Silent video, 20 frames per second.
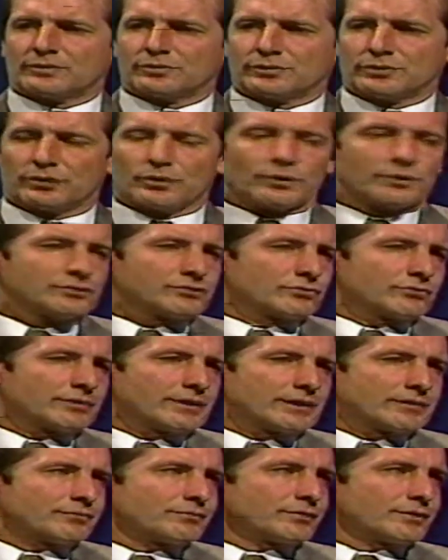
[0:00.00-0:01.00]
who you always
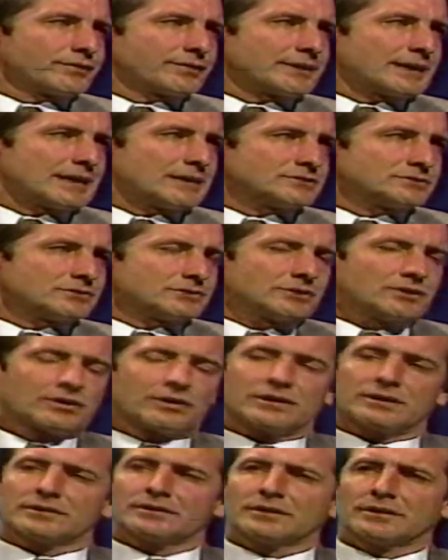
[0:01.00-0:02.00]
credit for a
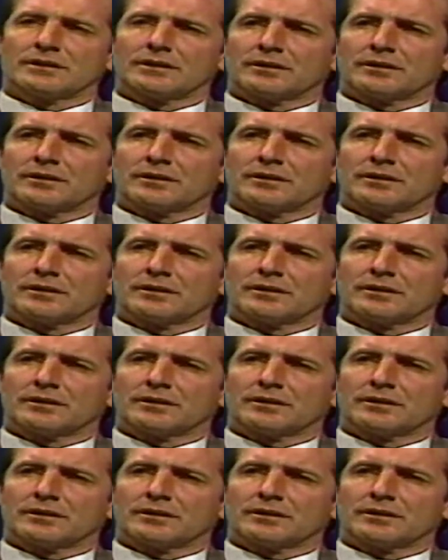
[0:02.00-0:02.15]
1,000-yard